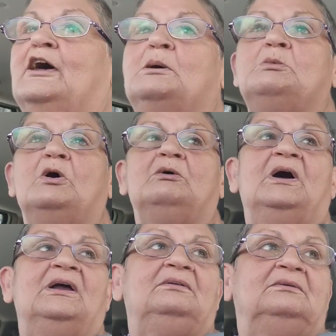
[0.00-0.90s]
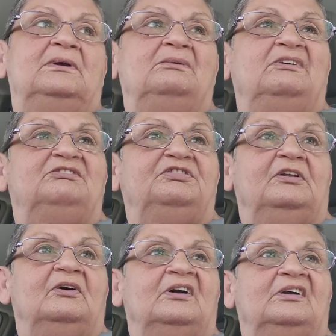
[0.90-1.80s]
I'm all right. And then
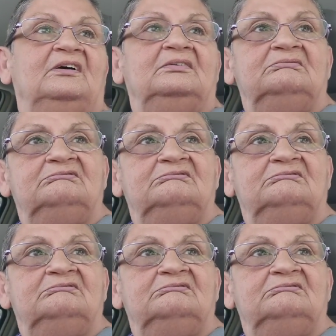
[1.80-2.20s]
Florida.